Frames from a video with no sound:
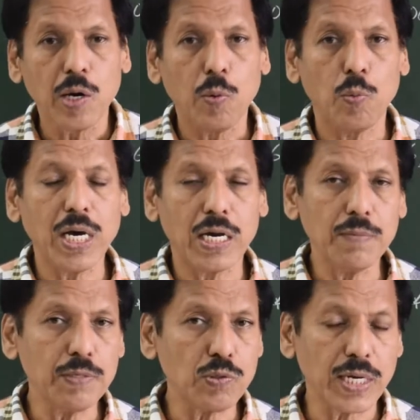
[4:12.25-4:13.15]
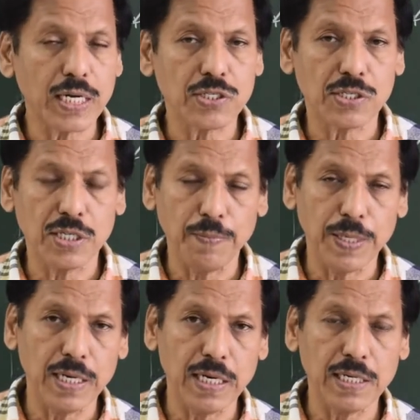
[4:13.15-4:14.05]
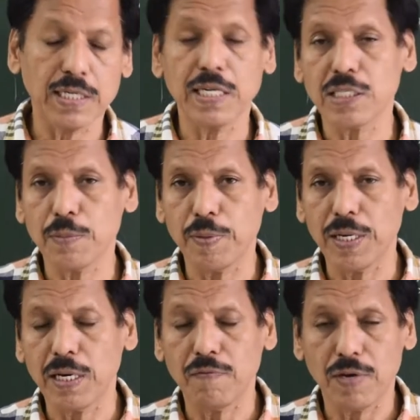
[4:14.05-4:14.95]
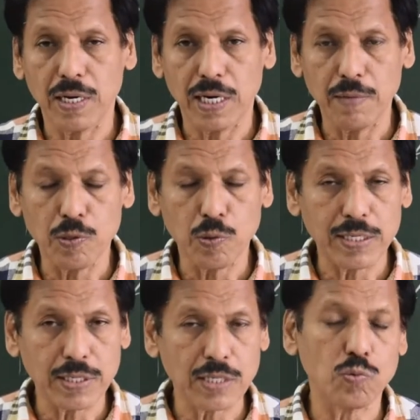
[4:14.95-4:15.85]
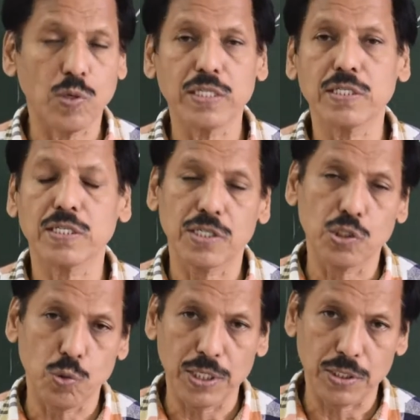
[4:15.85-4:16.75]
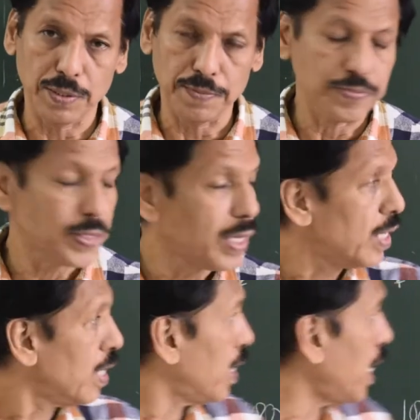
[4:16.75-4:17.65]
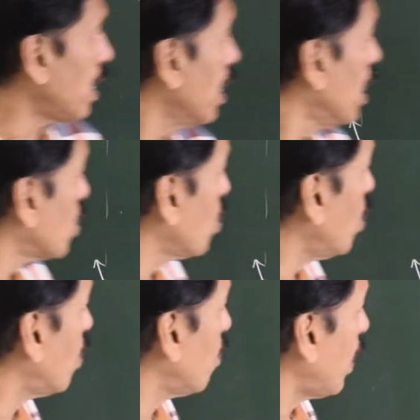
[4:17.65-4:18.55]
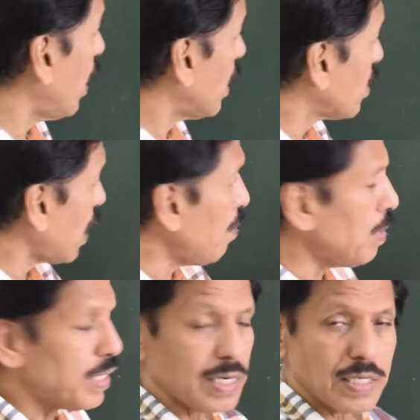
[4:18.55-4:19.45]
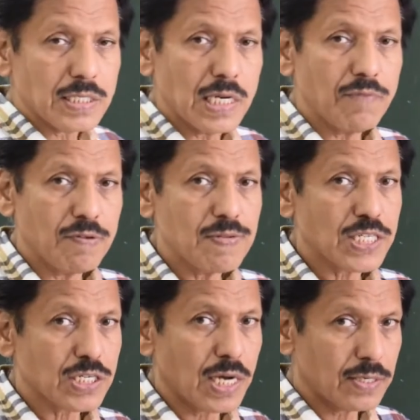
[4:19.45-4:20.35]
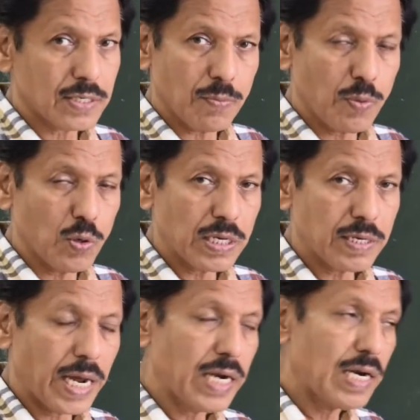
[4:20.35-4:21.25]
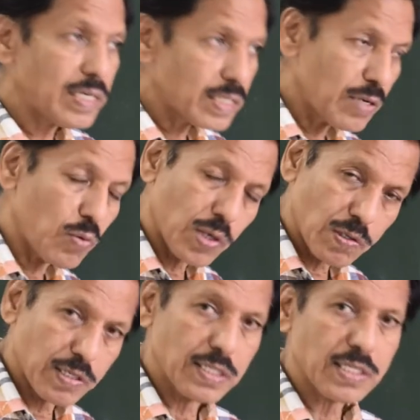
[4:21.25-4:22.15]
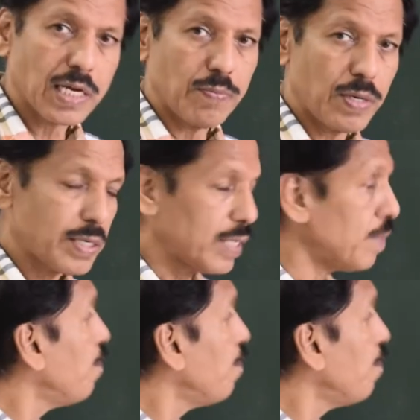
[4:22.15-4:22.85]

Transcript: we are able to get CPA, TCPA, we are able to assess what is the situation, right? So simultaneously we will start reporting, and let us see what all things can be written